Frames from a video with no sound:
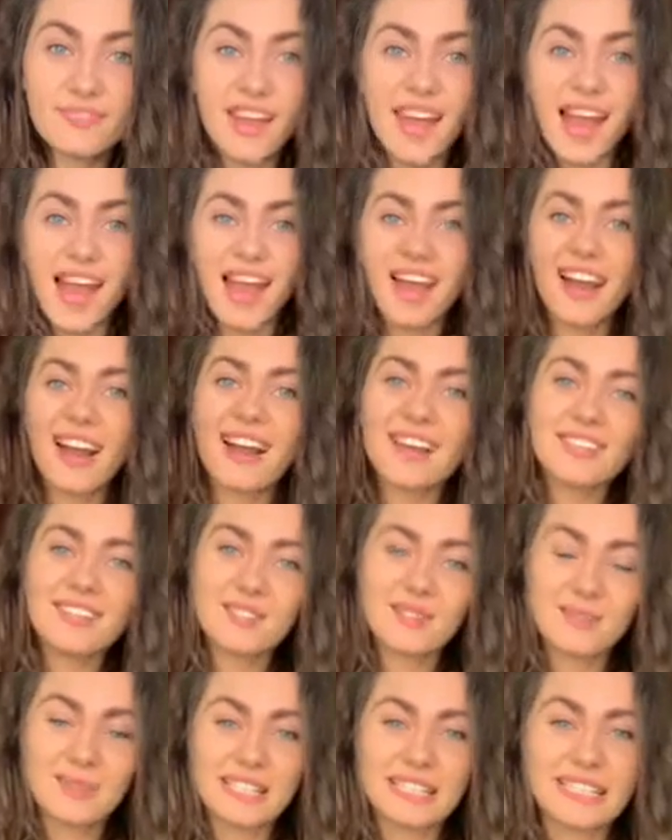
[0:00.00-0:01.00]
Hi
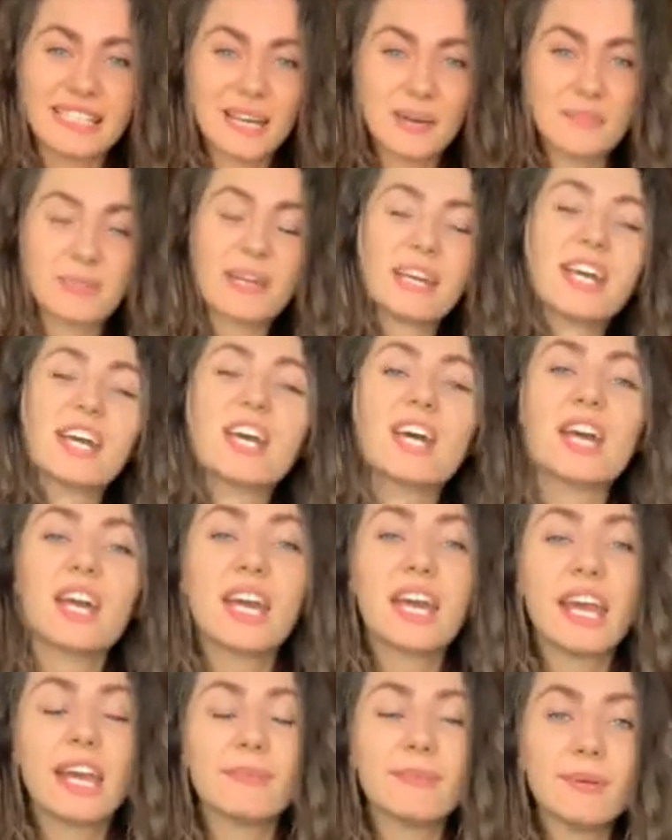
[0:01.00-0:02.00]
guys, what's up?
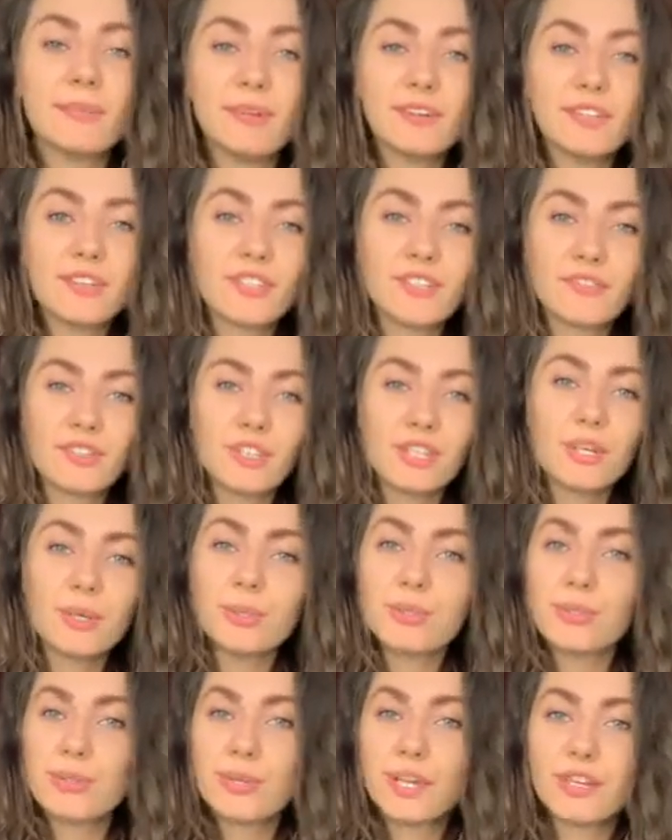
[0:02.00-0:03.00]
In my previous
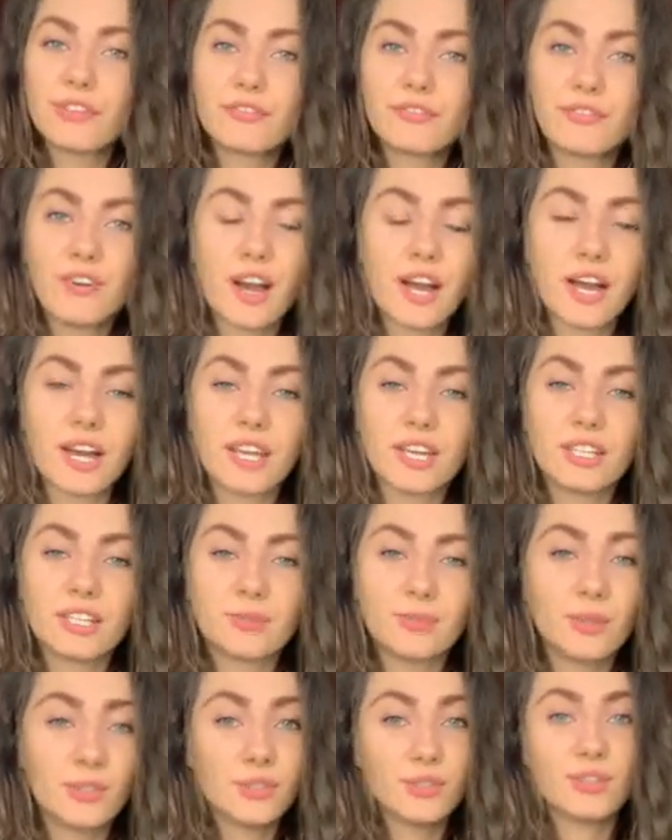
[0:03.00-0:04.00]
videos you can find
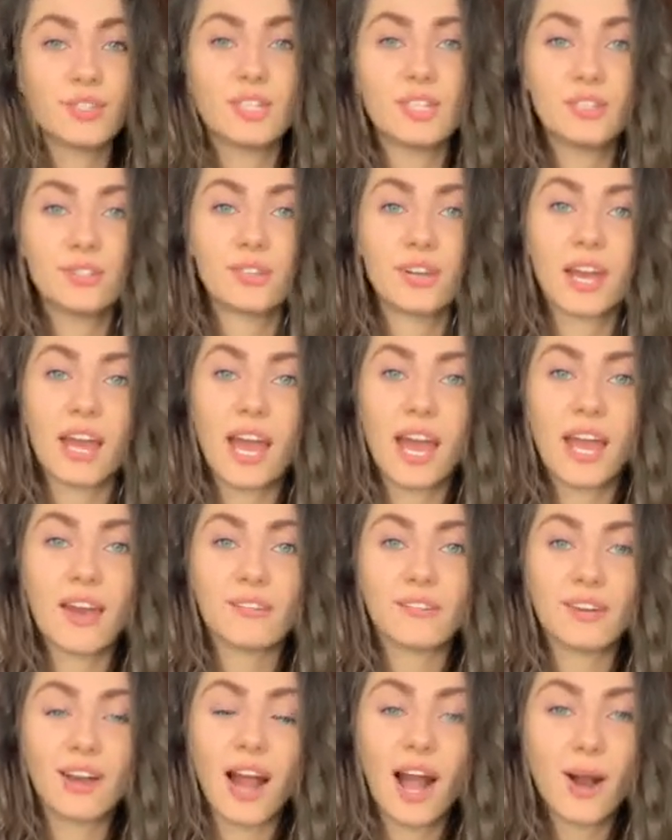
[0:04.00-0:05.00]
what do you need to
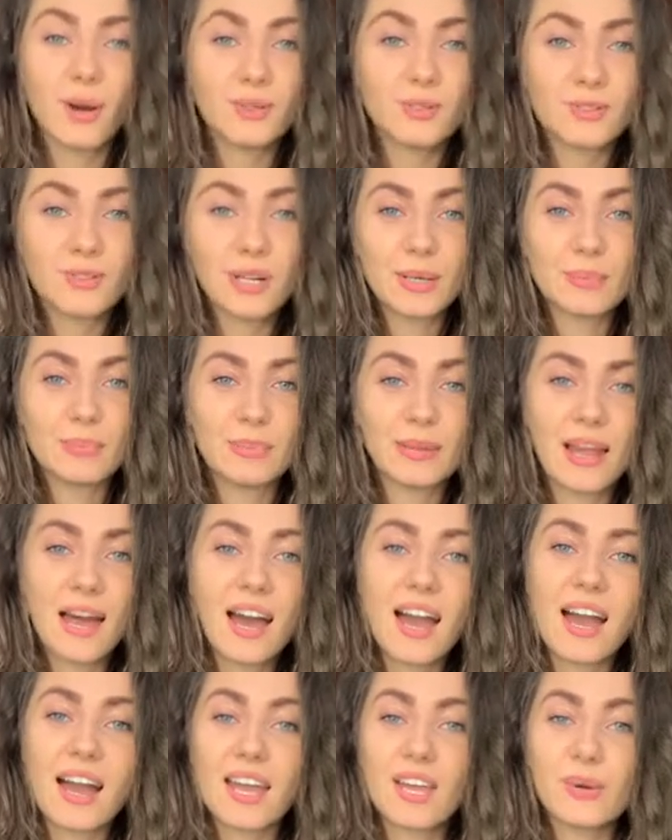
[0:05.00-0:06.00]
have, how to
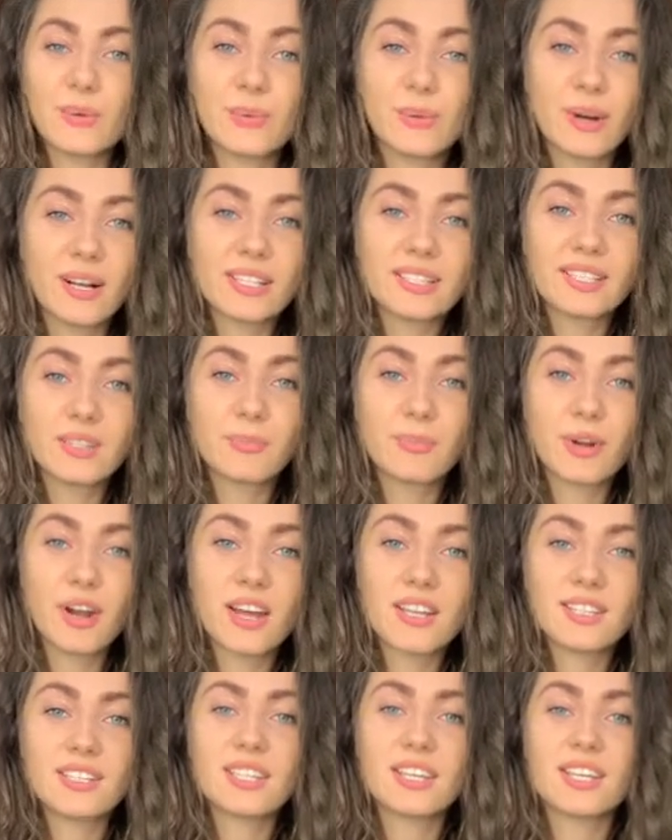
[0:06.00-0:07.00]
apply, what's the
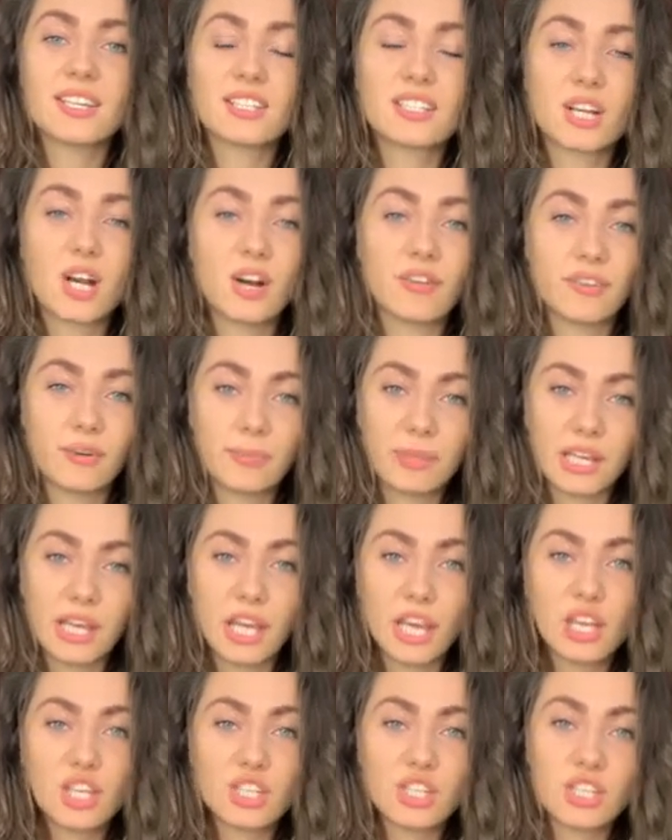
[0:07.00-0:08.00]
process of
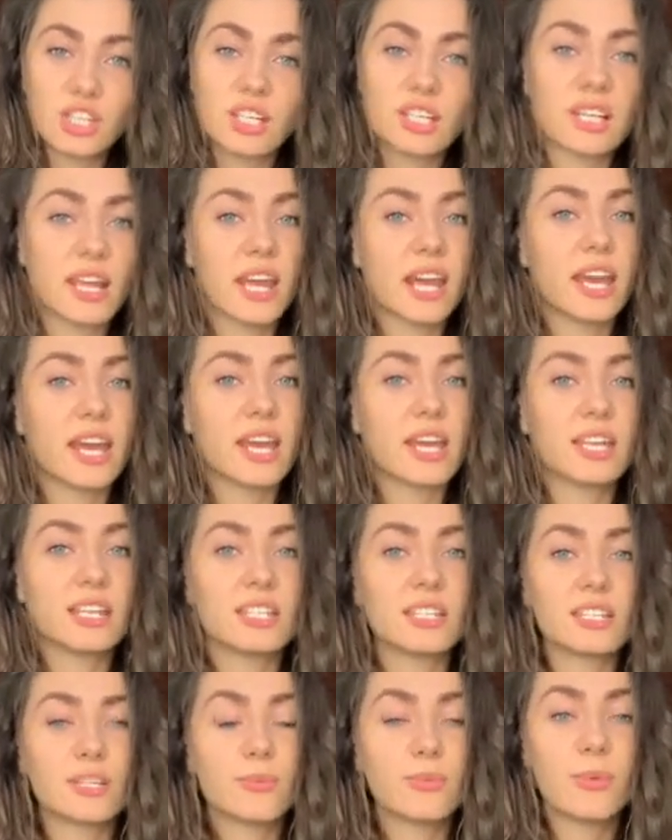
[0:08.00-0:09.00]
application,
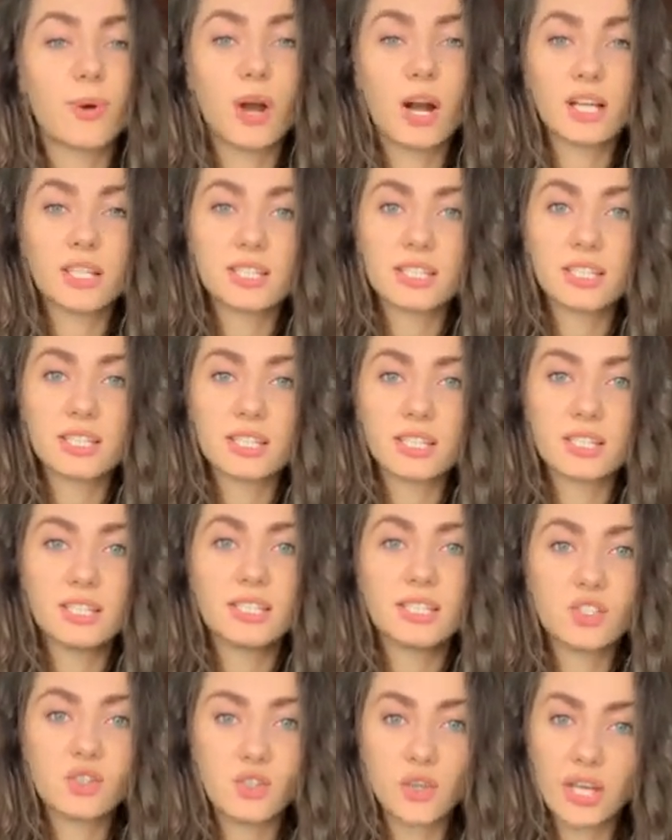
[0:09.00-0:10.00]
and what's
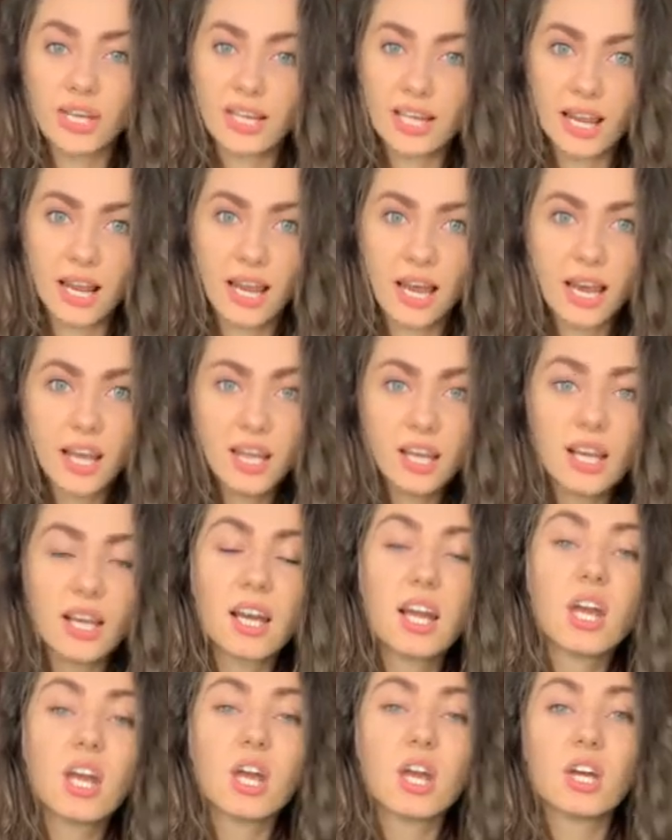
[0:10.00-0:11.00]
the training like.
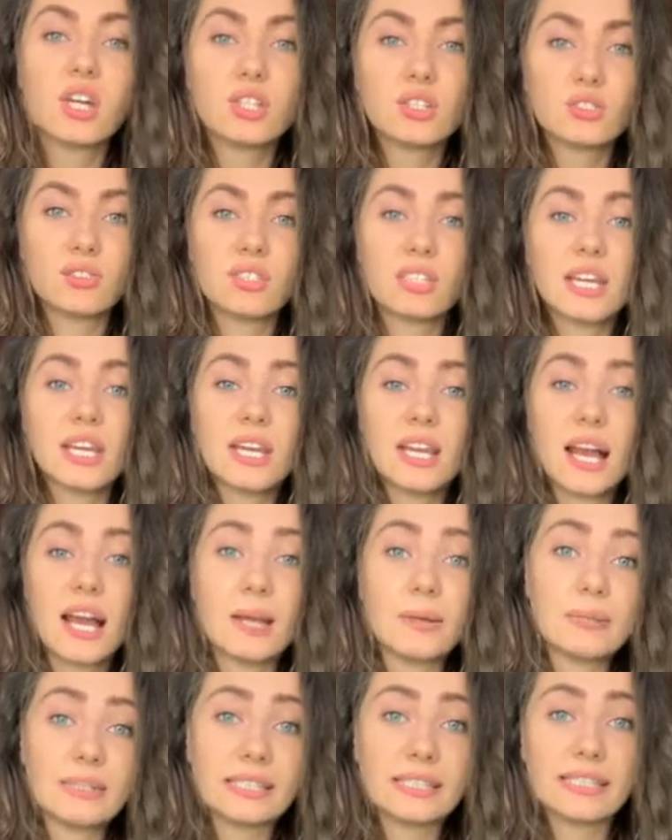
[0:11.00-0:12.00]
Today
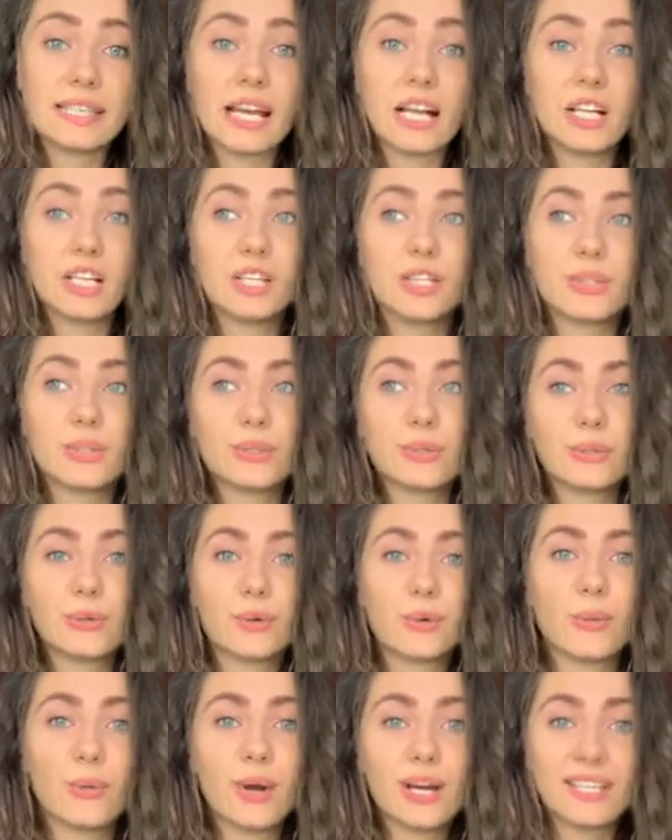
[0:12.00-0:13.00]
I will tell you
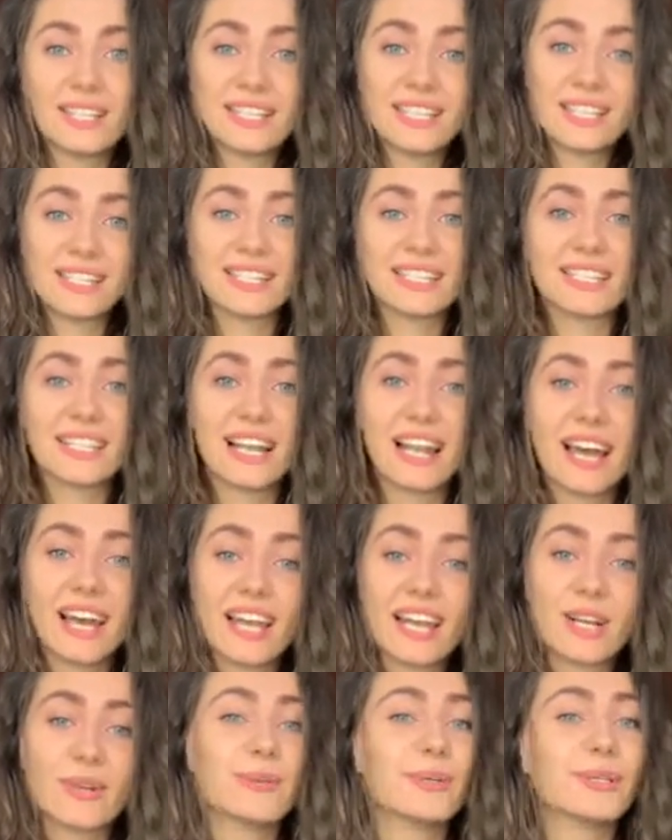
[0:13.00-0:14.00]
what is it
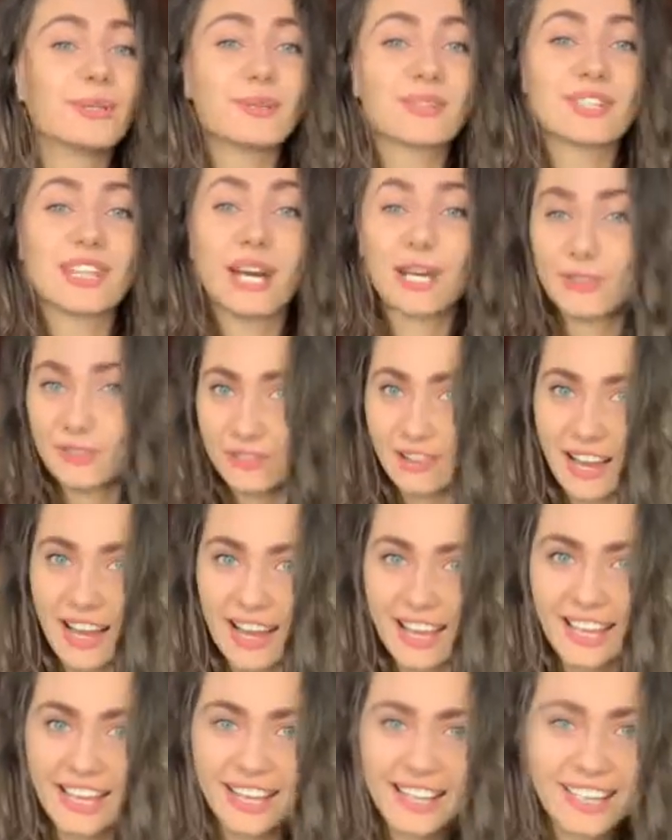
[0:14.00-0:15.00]
like when you start
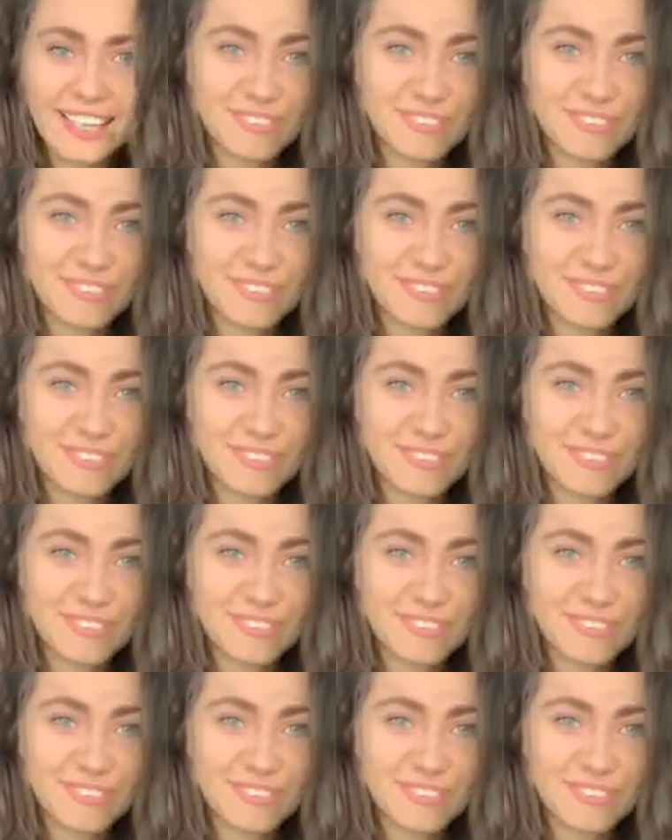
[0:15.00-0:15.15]
flying.